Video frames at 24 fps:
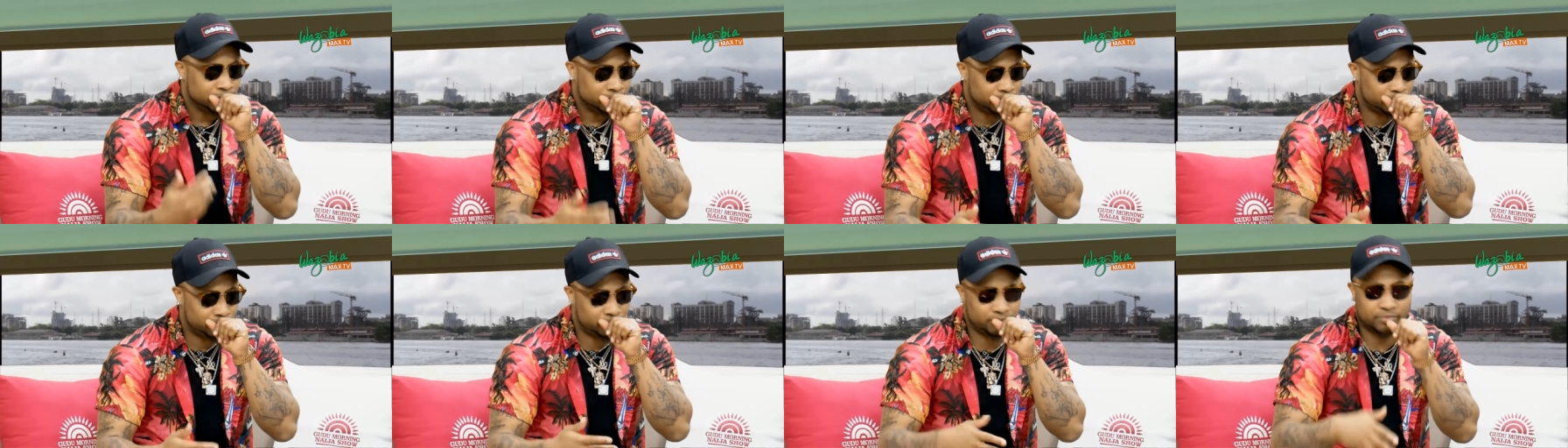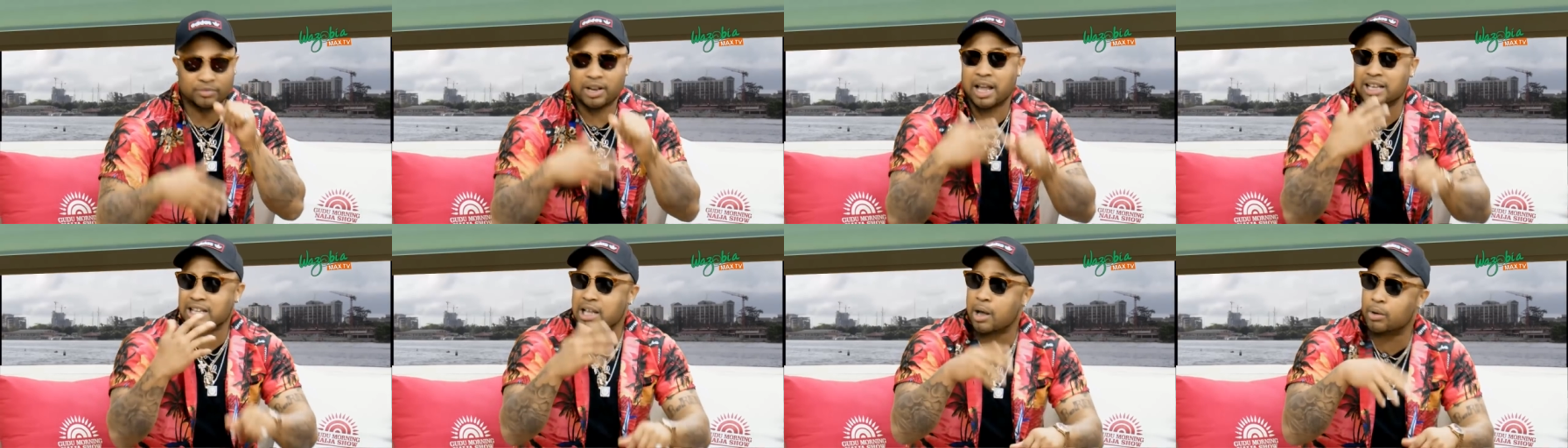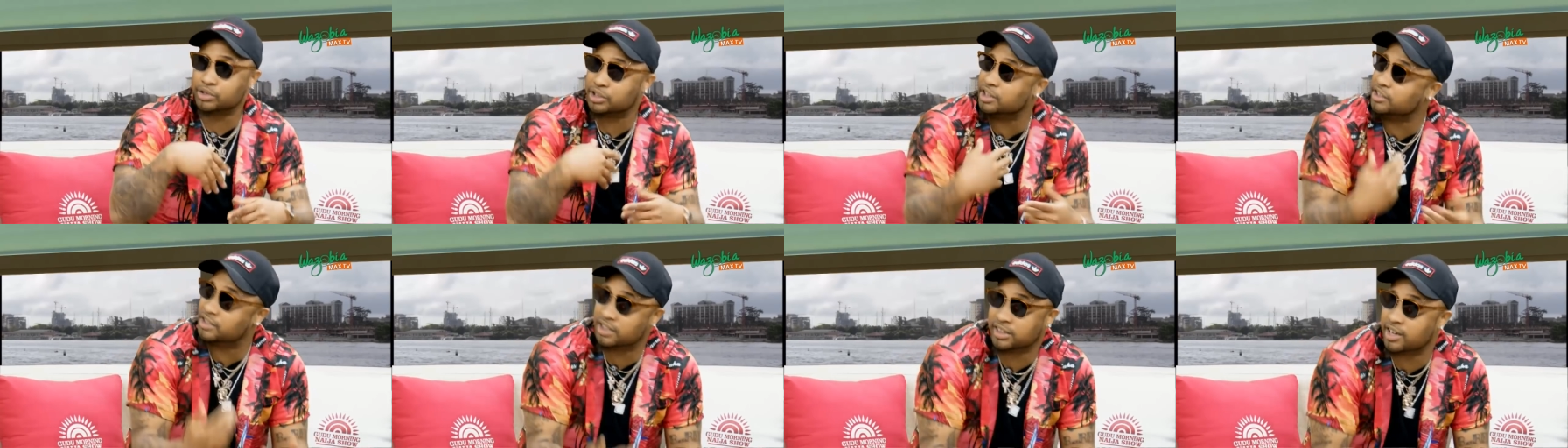that's how I
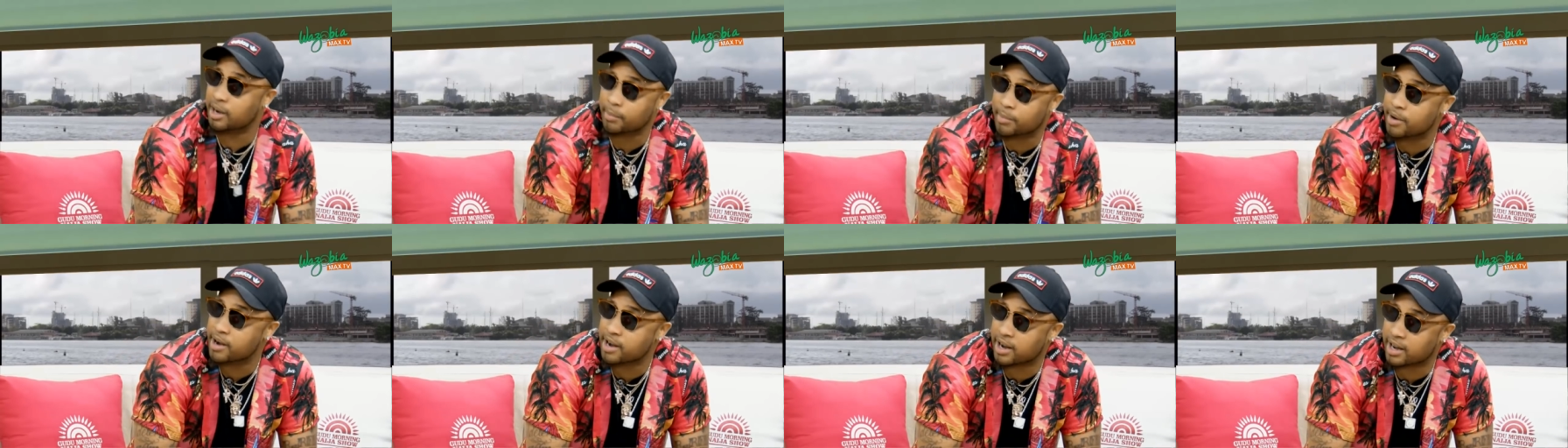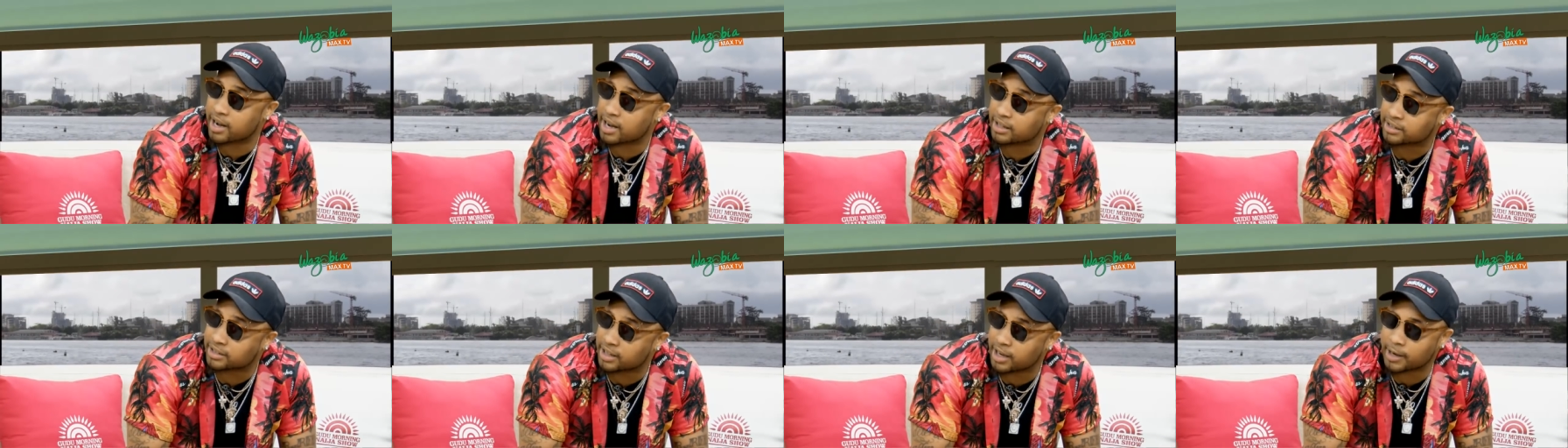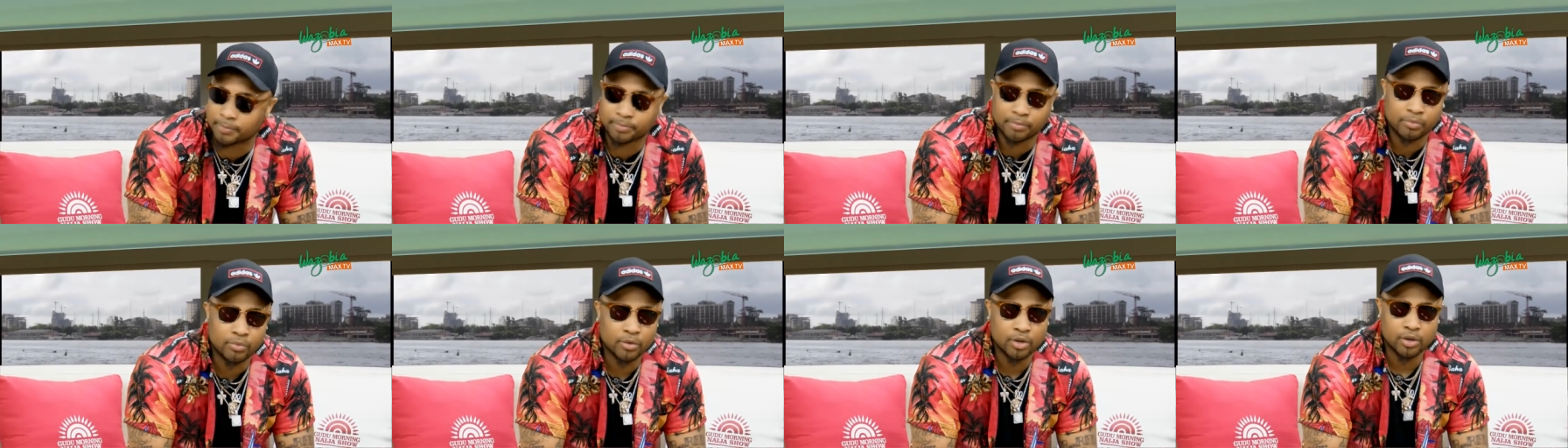was eating in America at that time.